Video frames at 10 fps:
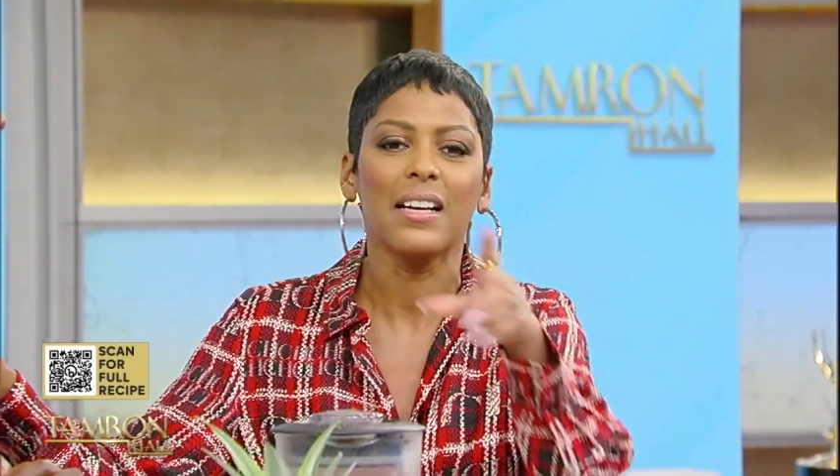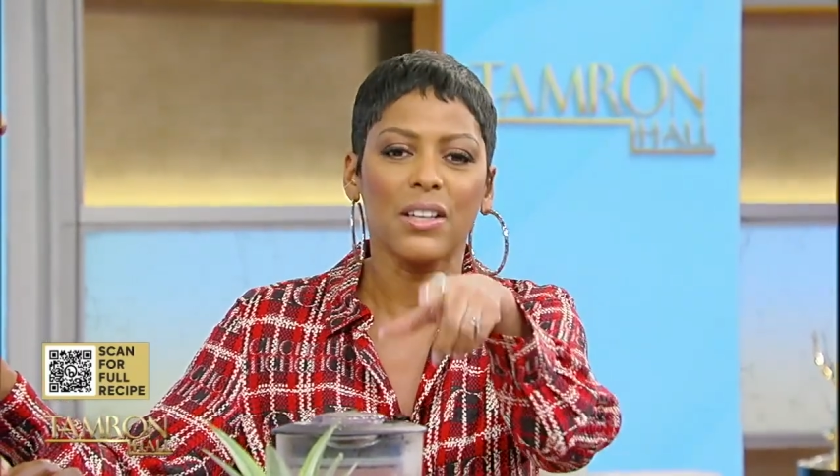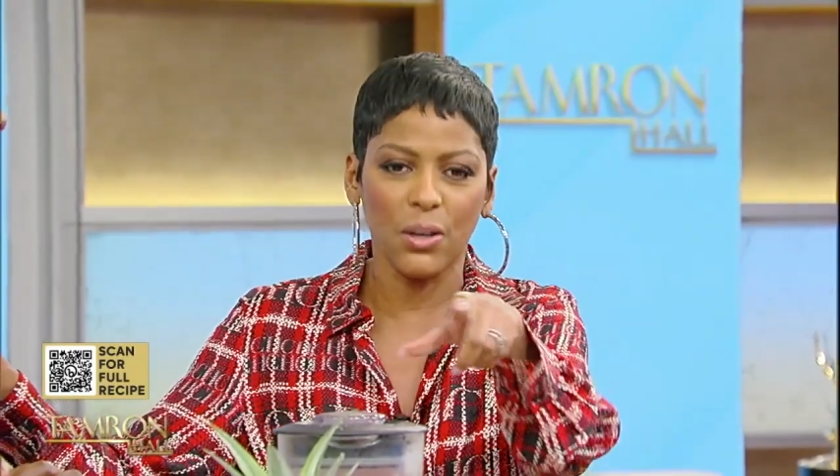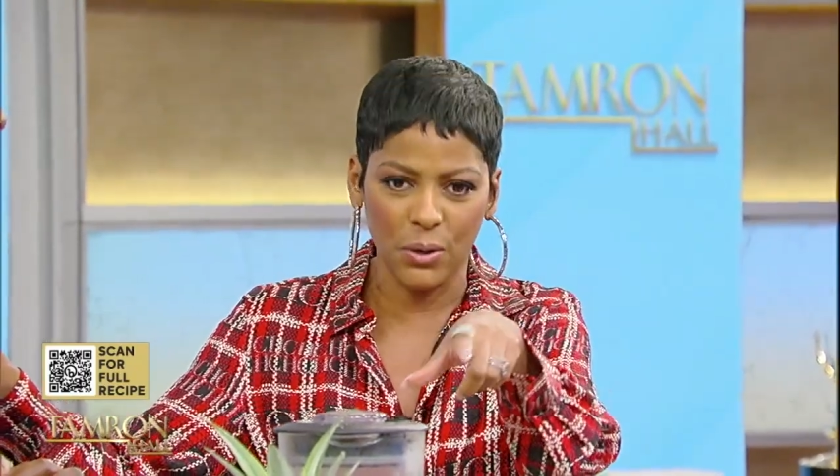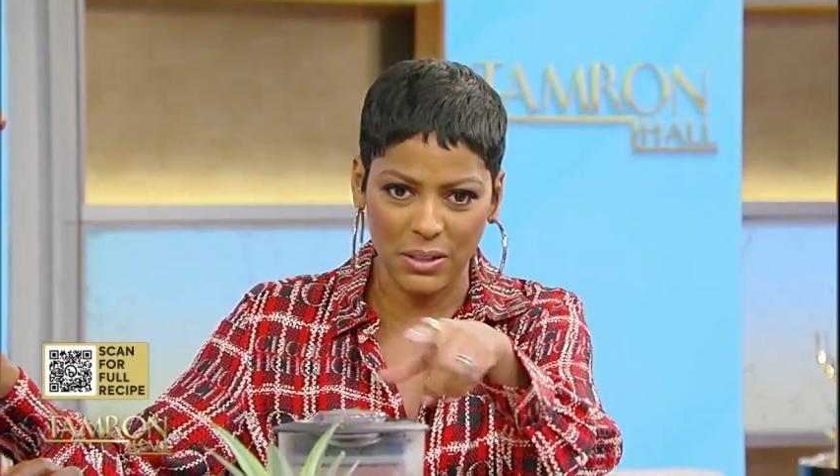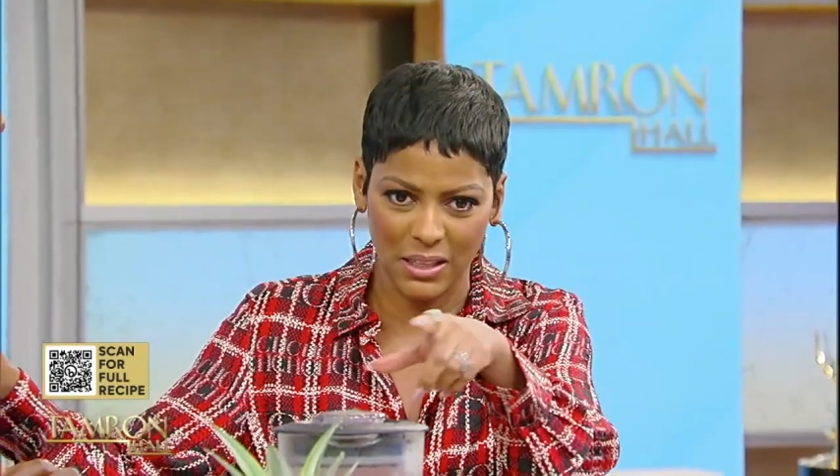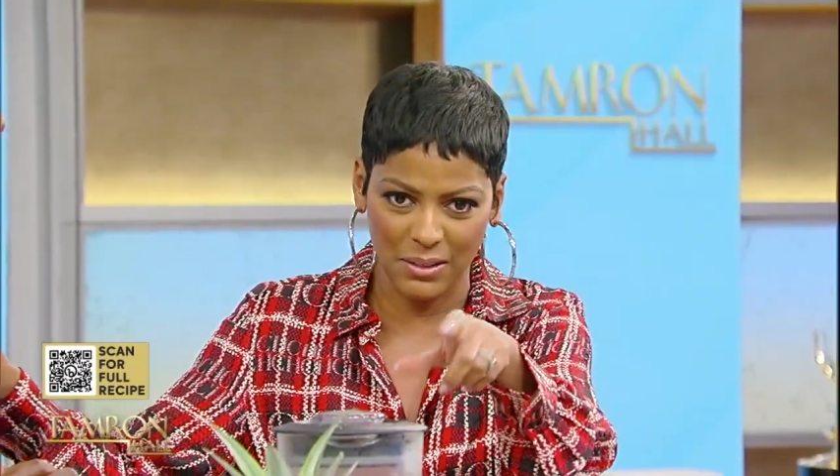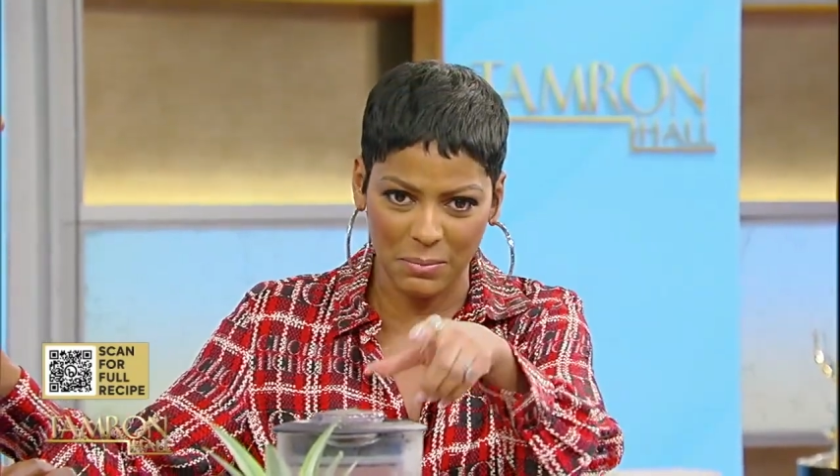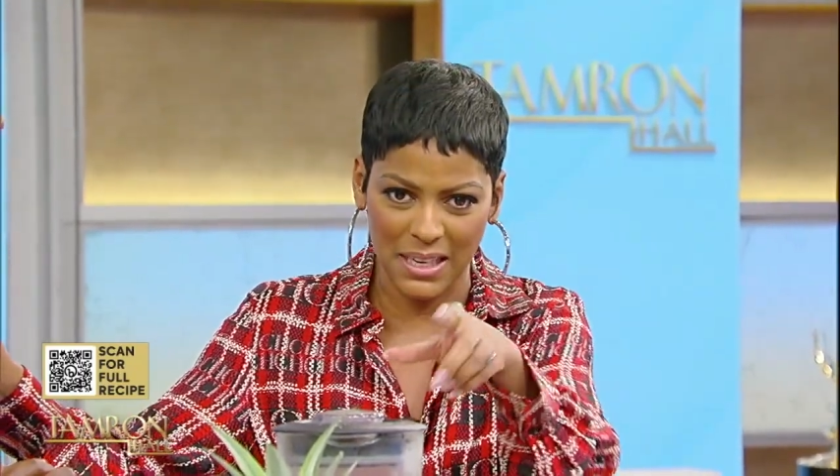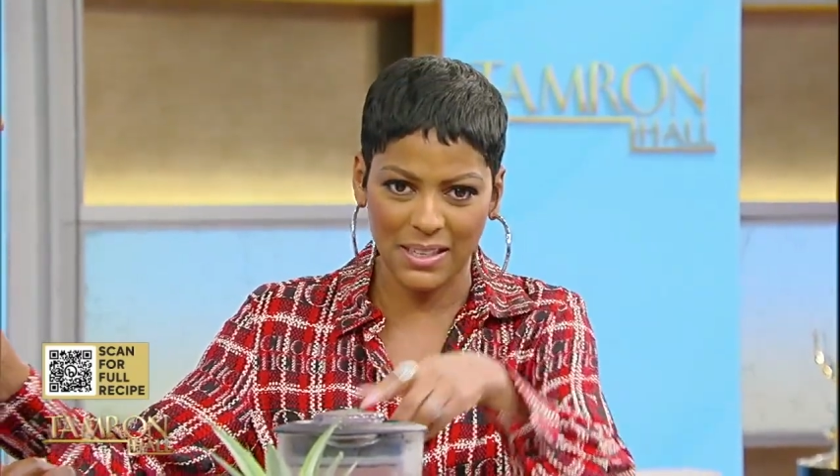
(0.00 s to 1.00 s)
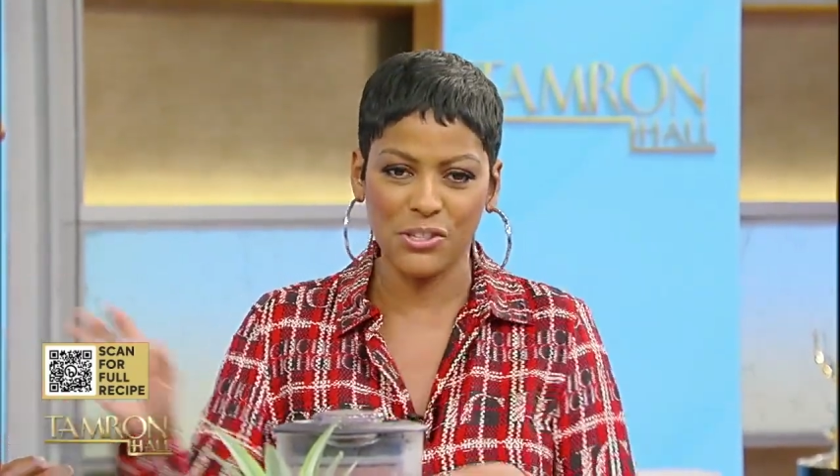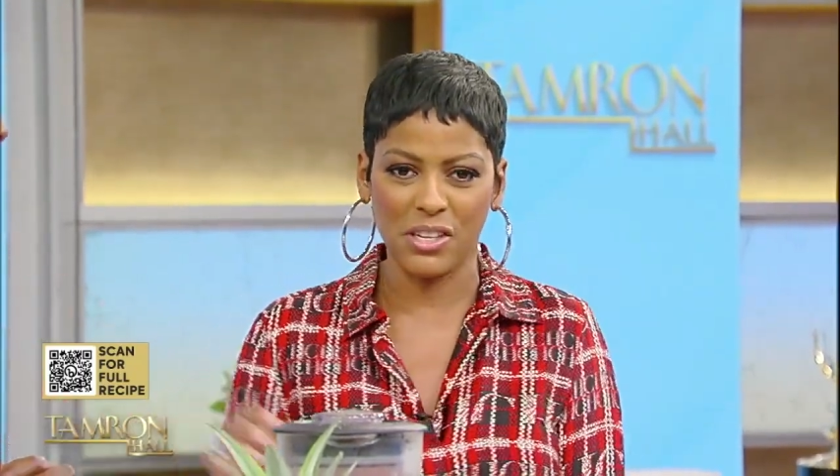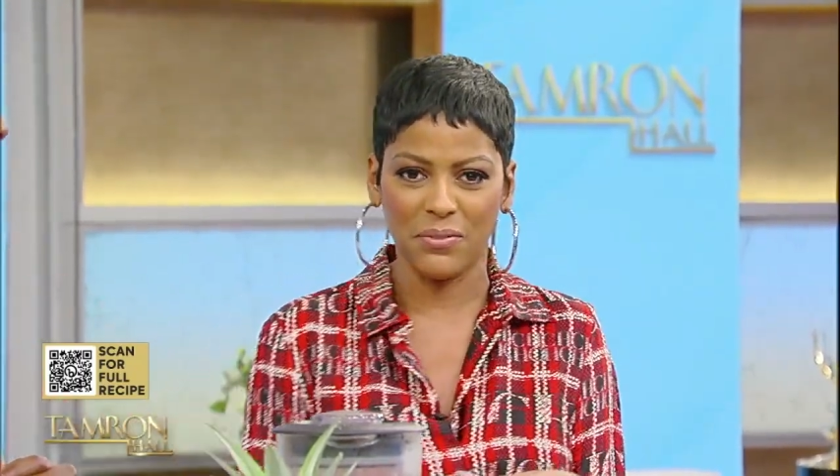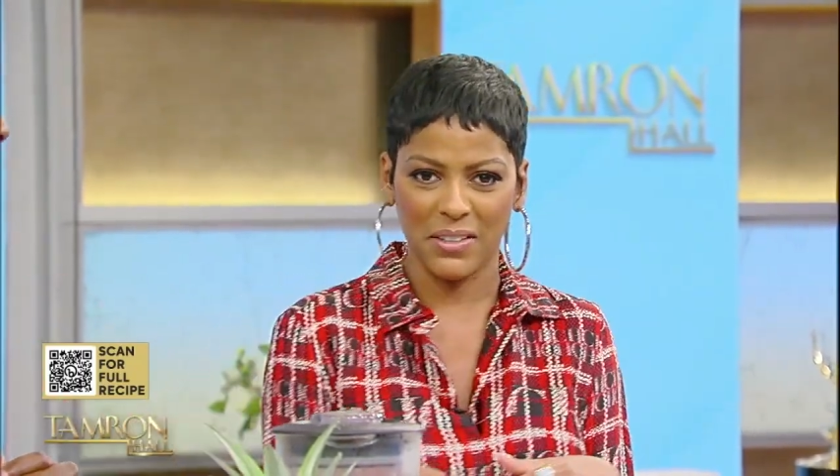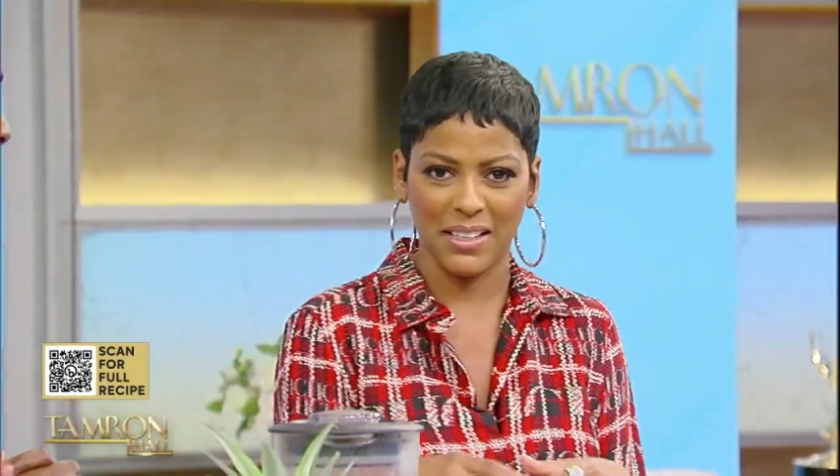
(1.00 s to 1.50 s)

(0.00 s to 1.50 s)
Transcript: Go in and make it yourself and